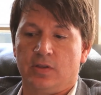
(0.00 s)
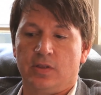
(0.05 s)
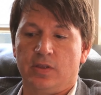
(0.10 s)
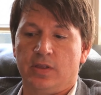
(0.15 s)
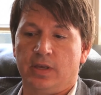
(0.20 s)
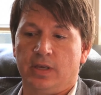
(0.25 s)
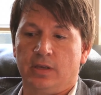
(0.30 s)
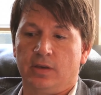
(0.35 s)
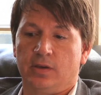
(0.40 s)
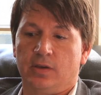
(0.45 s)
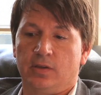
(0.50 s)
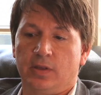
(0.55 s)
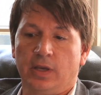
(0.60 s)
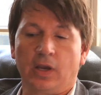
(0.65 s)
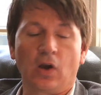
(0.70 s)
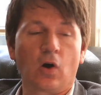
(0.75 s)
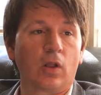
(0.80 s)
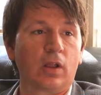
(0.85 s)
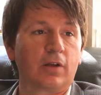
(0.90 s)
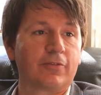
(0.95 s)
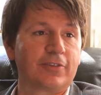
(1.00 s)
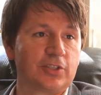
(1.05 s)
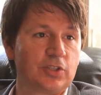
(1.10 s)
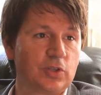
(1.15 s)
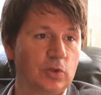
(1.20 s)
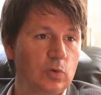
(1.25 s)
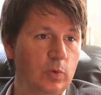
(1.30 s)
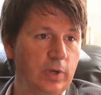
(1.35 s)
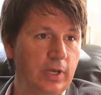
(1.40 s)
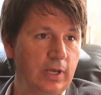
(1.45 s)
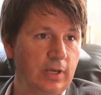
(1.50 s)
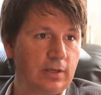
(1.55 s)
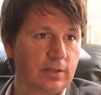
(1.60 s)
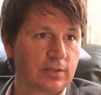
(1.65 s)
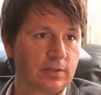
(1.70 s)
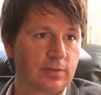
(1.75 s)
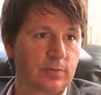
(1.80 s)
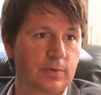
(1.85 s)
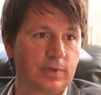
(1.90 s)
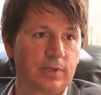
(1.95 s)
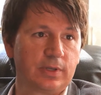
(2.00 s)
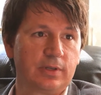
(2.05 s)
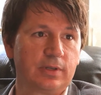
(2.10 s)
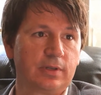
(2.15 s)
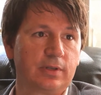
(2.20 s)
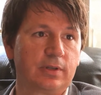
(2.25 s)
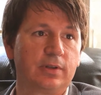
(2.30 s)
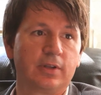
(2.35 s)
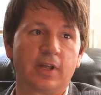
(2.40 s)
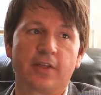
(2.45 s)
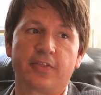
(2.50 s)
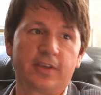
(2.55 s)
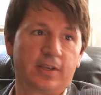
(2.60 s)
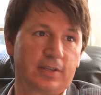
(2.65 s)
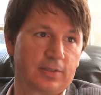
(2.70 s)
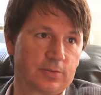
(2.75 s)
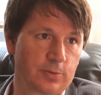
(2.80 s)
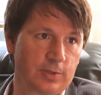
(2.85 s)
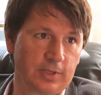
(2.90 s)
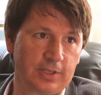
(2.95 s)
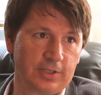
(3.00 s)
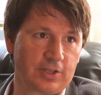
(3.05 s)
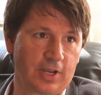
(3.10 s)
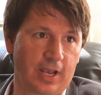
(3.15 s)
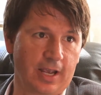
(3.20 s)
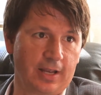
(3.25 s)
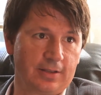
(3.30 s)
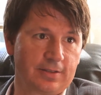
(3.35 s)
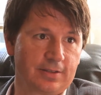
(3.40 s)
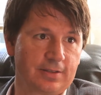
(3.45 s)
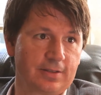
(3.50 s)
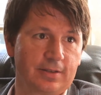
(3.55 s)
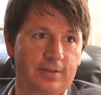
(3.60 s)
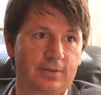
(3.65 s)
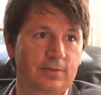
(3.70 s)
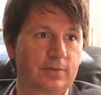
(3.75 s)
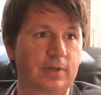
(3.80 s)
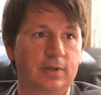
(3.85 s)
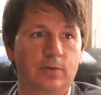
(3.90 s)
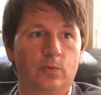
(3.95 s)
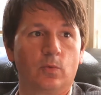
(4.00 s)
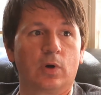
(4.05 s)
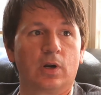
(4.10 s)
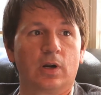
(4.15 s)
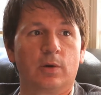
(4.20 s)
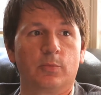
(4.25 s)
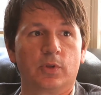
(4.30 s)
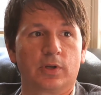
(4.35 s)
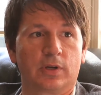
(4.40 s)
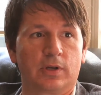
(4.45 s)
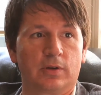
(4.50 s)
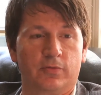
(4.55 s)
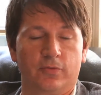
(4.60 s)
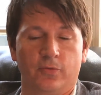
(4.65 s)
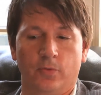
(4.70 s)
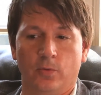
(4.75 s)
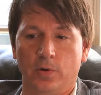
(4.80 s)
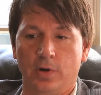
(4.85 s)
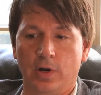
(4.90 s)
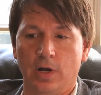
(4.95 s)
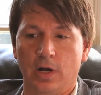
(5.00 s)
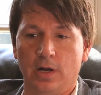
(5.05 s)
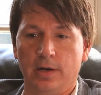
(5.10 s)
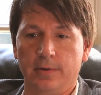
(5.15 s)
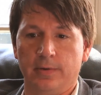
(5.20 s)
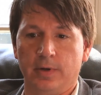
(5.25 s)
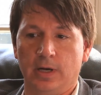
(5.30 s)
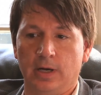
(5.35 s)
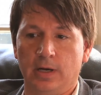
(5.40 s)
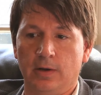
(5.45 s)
They call every 2 weeks when nothing has really changed and what I'm looking for not.